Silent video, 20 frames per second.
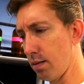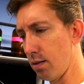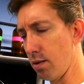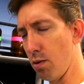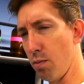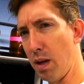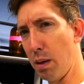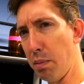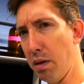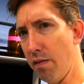So
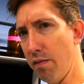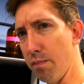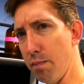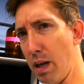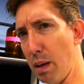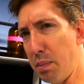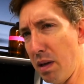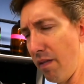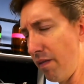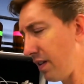maybe,
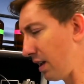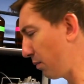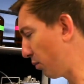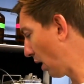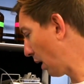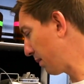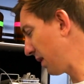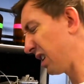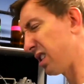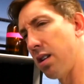maybe V
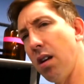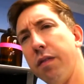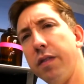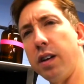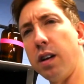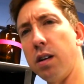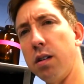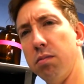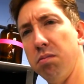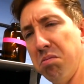brought my stuff
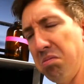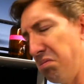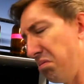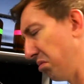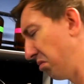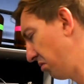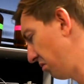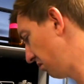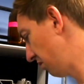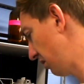here.
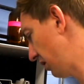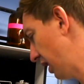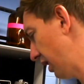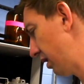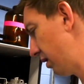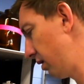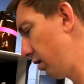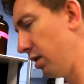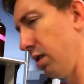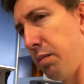Hmm. I
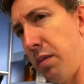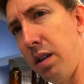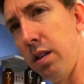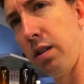don't know, let me